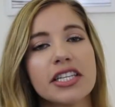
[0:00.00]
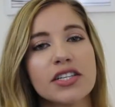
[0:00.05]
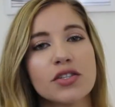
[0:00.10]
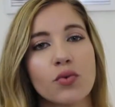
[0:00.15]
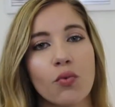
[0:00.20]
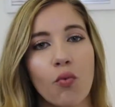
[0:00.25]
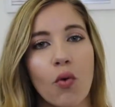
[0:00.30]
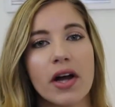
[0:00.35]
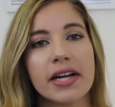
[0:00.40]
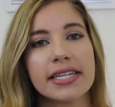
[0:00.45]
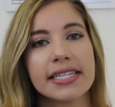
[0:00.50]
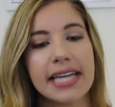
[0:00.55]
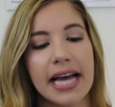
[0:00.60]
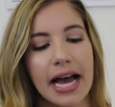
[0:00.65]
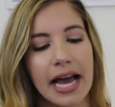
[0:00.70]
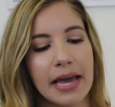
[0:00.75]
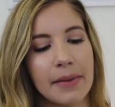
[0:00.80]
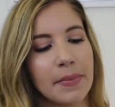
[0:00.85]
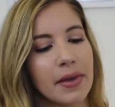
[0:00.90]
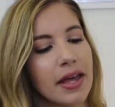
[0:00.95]
this one
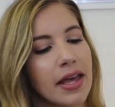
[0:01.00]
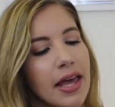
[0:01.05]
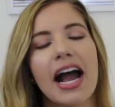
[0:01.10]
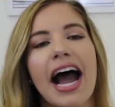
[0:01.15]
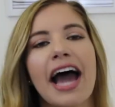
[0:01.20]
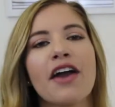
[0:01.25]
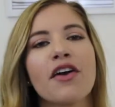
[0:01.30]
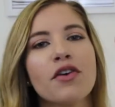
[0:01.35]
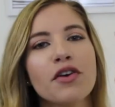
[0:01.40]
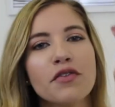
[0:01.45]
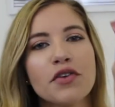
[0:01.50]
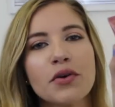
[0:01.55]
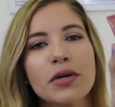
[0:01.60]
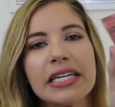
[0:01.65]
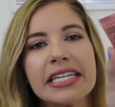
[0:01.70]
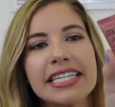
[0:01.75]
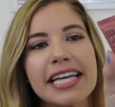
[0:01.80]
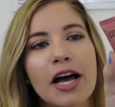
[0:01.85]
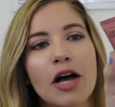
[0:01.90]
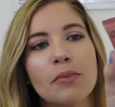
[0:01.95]
time. I don't know if you
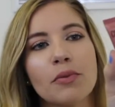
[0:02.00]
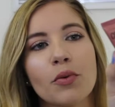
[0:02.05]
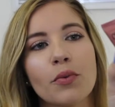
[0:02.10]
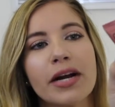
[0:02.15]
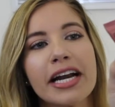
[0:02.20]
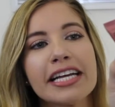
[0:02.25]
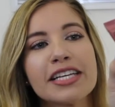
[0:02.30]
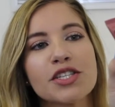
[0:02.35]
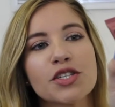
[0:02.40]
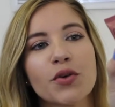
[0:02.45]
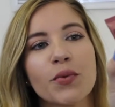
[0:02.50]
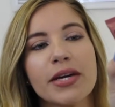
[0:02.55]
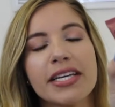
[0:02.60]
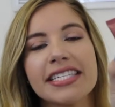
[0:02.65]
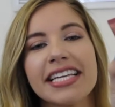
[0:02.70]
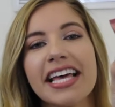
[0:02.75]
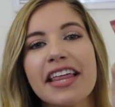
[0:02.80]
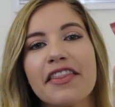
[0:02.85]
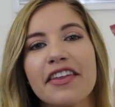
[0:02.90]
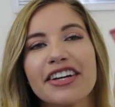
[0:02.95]
can tell, but when I
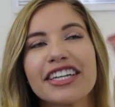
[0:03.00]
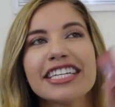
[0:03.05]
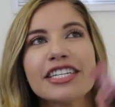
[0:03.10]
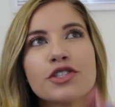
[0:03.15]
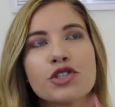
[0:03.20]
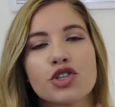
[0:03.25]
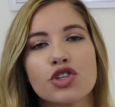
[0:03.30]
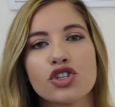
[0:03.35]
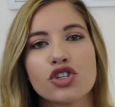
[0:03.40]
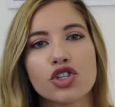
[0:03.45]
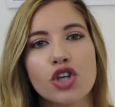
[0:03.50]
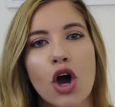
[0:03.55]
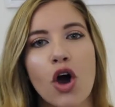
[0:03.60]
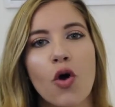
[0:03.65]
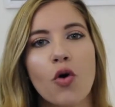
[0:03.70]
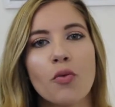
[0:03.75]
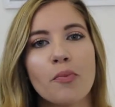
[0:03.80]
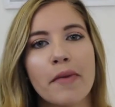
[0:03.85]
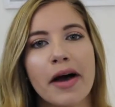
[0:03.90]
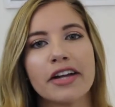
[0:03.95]
squeeze it, there is
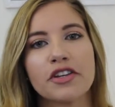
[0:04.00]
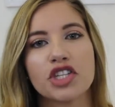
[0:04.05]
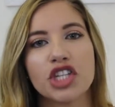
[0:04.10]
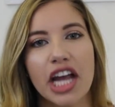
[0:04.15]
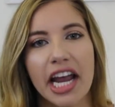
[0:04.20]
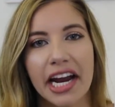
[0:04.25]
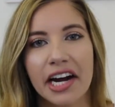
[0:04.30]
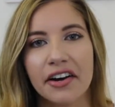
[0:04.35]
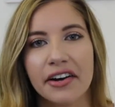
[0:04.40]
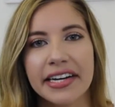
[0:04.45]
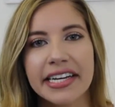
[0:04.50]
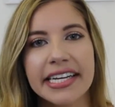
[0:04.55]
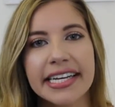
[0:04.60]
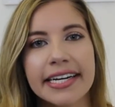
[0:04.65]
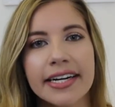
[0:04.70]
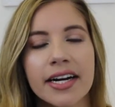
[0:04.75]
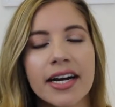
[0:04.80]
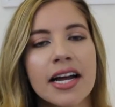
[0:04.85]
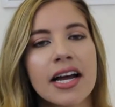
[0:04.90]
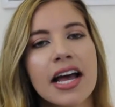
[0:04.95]
so much air in
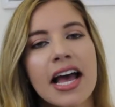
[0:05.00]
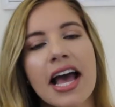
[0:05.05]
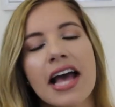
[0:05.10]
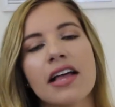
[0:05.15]
here.